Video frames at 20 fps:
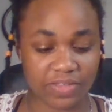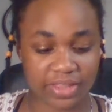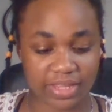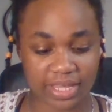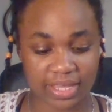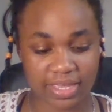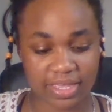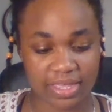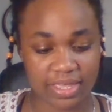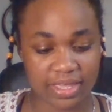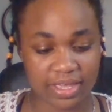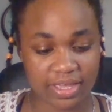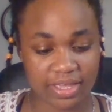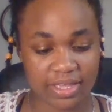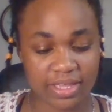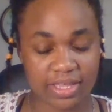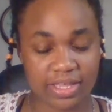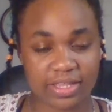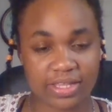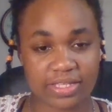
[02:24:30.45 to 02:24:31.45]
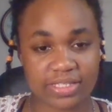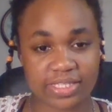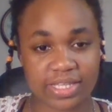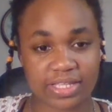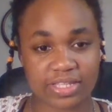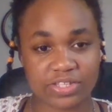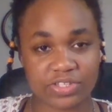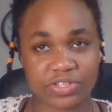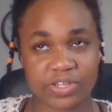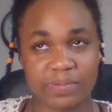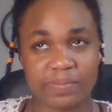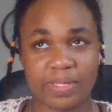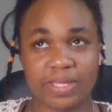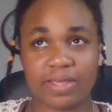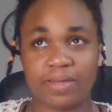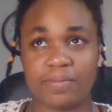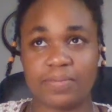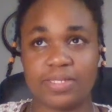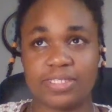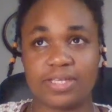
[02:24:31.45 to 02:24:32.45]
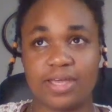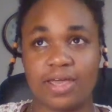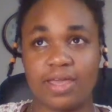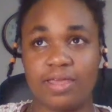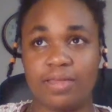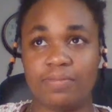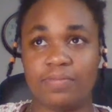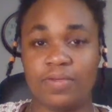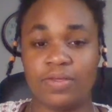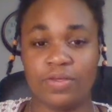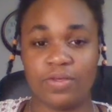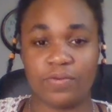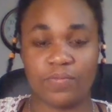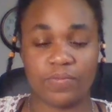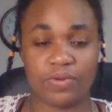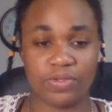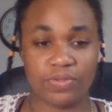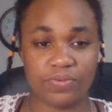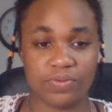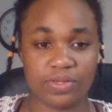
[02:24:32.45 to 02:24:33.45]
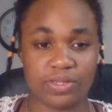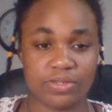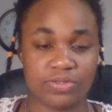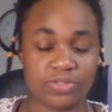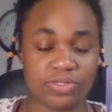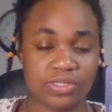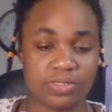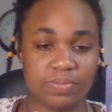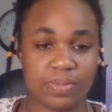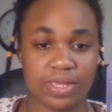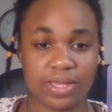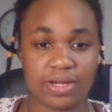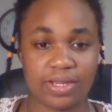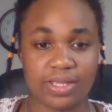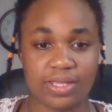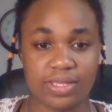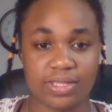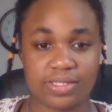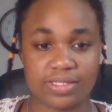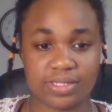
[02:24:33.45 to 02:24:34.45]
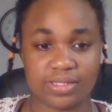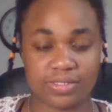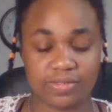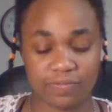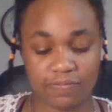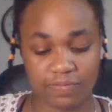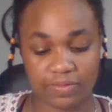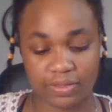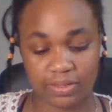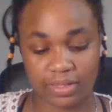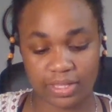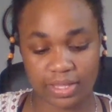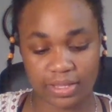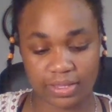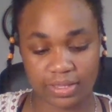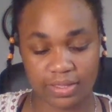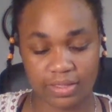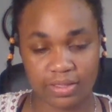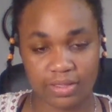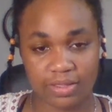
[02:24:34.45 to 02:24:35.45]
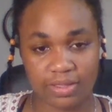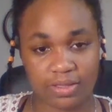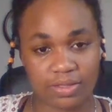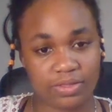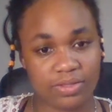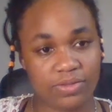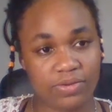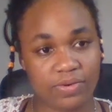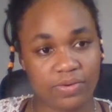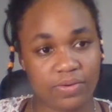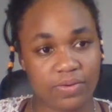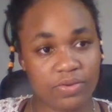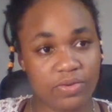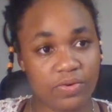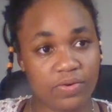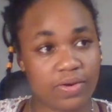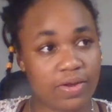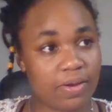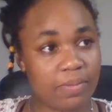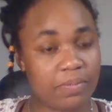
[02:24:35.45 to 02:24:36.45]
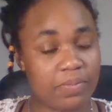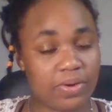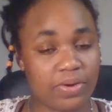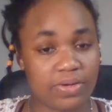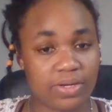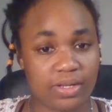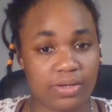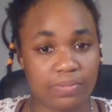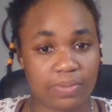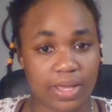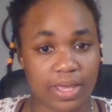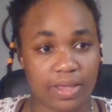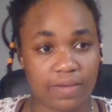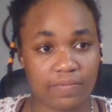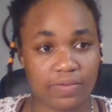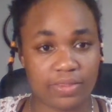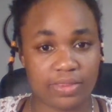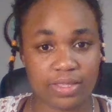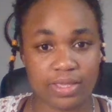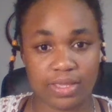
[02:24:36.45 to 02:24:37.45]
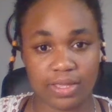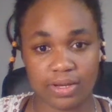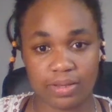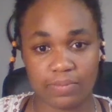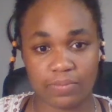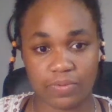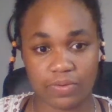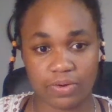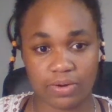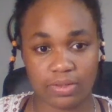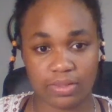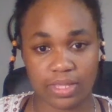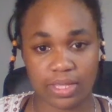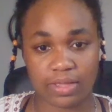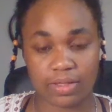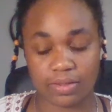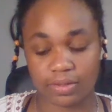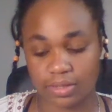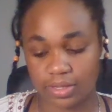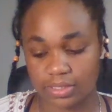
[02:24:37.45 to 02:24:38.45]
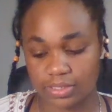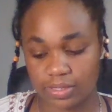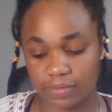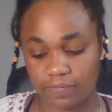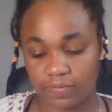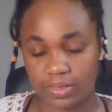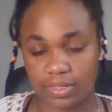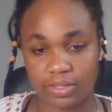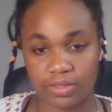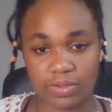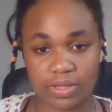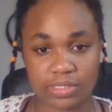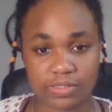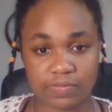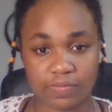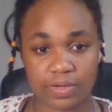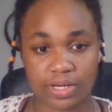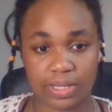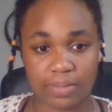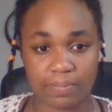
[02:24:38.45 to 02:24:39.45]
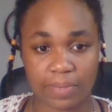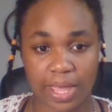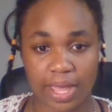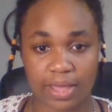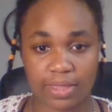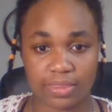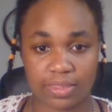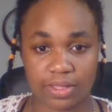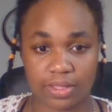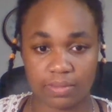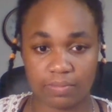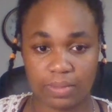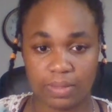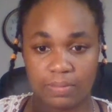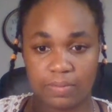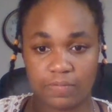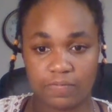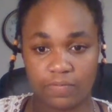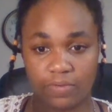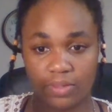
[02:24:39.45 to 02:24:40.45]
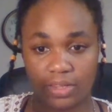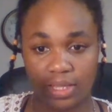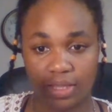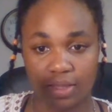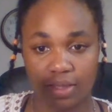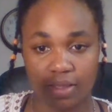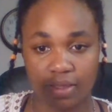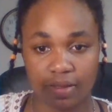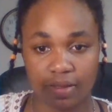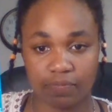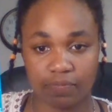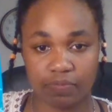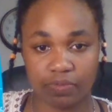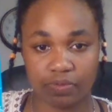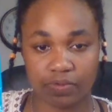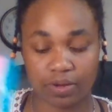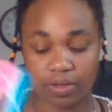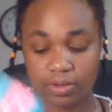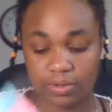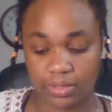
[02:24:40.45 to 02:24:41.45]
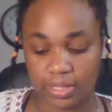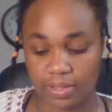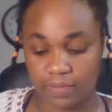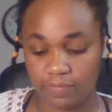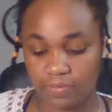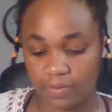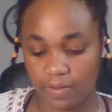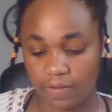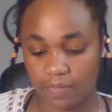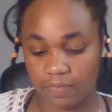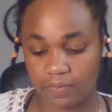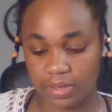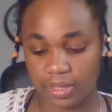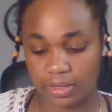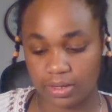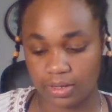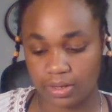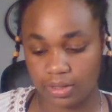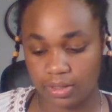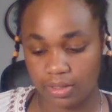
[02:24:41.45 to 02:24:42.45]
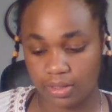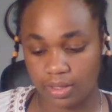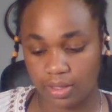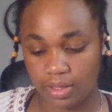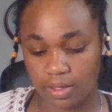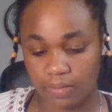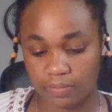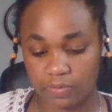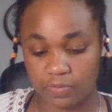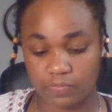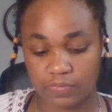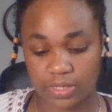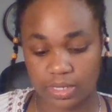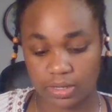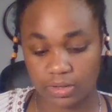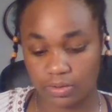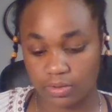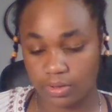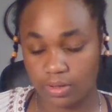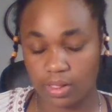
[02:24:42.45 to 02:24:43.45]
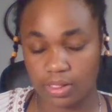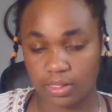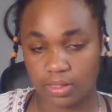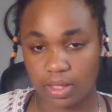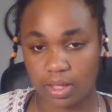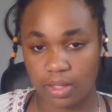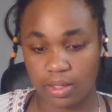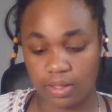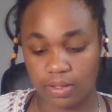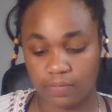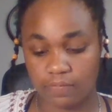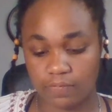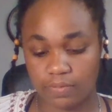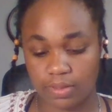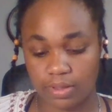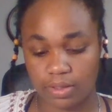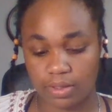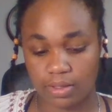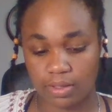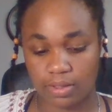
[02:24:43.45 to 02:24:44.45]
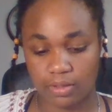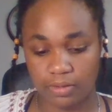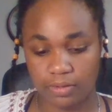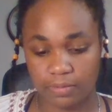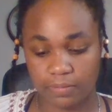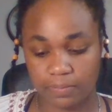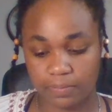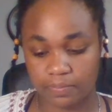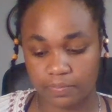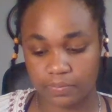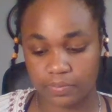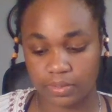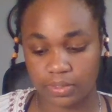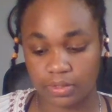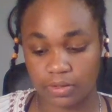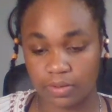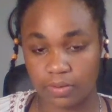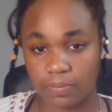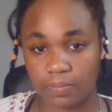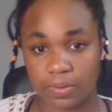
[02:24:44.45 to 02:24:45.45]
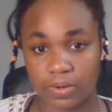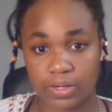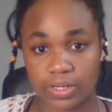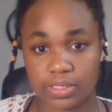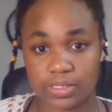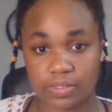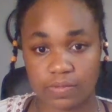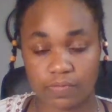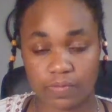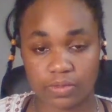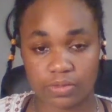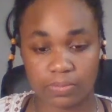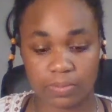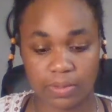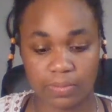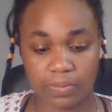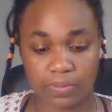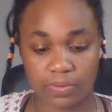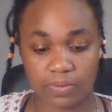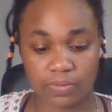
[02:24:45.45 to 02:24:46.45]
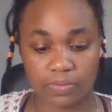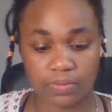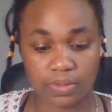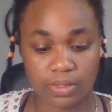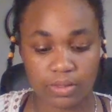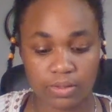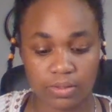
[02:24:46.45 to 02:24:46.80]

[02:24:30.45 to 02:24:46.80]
And like, and it's like there's going to become a time where you can just be at ease and to feel like you're not burdened by everything anymore. Like, because I feel like you guys are very empathic, and maybe for like throughout your life you have been, you've taken on a lot of the, you know, burdens of other people.